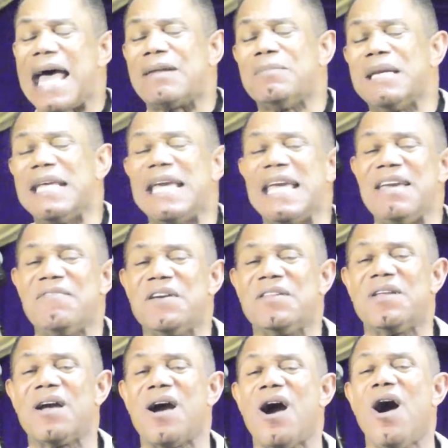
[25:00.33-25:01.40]
and Eve in
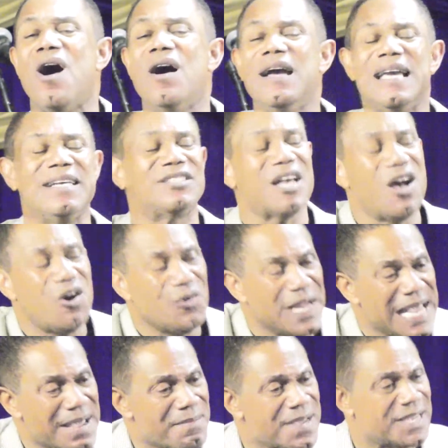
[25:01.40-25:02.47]
his own
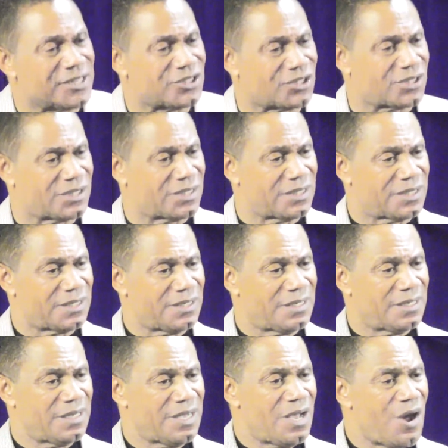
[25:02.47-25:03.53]
image
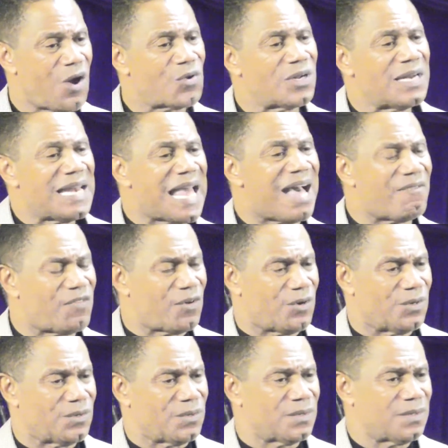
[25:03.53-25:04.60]
on a
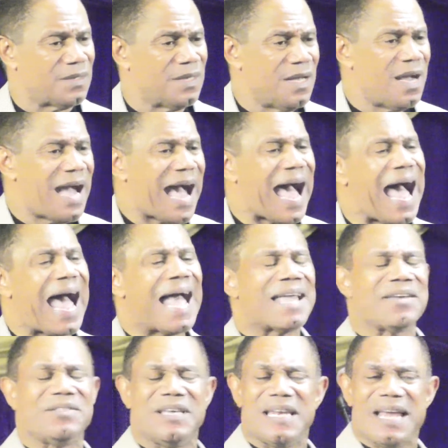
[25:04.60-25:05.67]
level
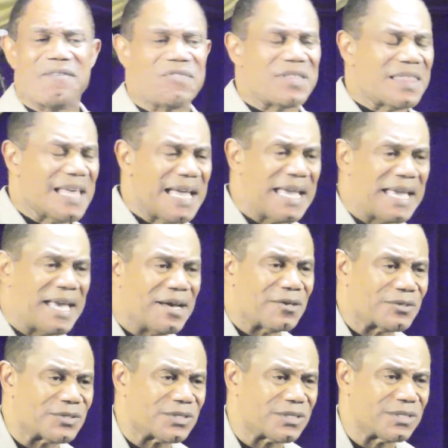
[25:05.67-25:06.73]
higher than everything
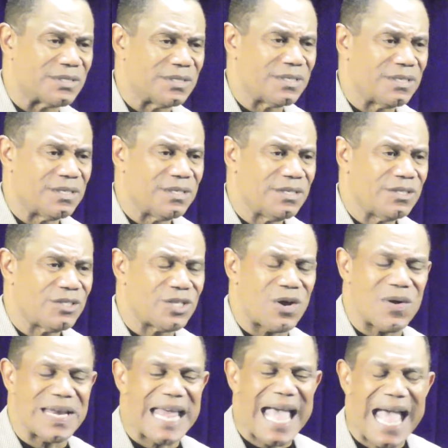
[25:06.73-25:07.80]
else. So
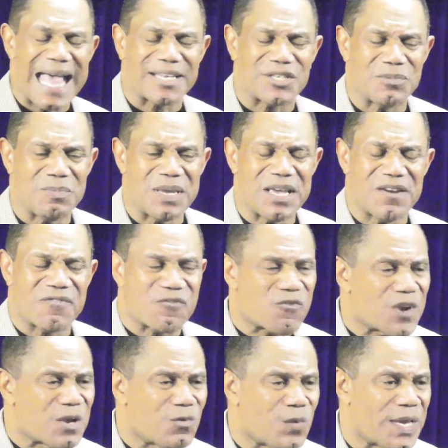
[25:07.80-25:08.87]
it had to be a
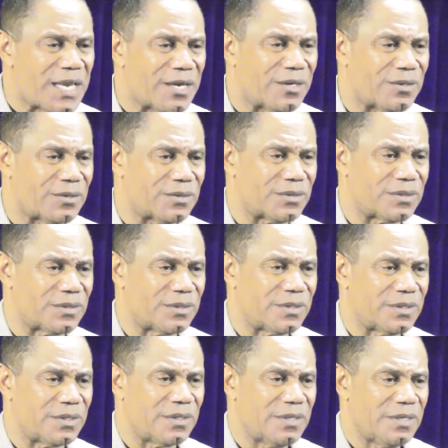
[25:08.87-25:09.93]
free will.
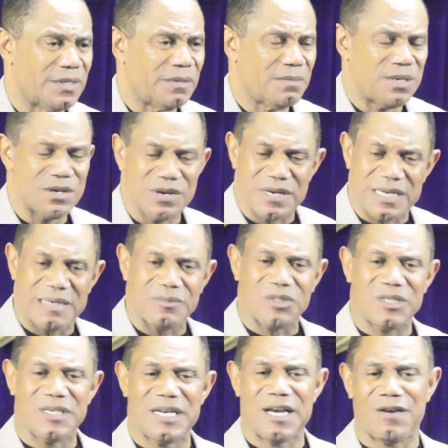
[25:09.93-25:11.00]
But here comes
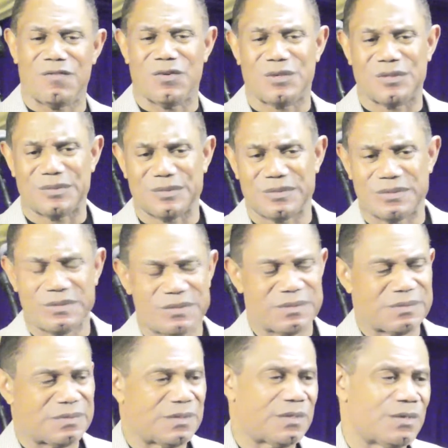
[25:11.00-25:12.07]
the devil
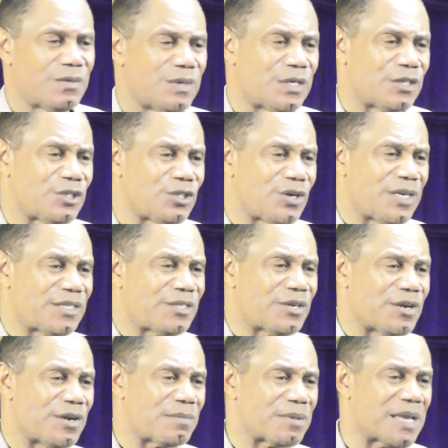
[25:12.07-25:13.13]
with his
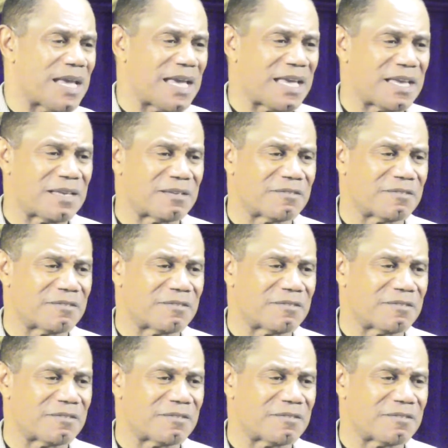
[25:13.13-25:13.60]
short-term gain.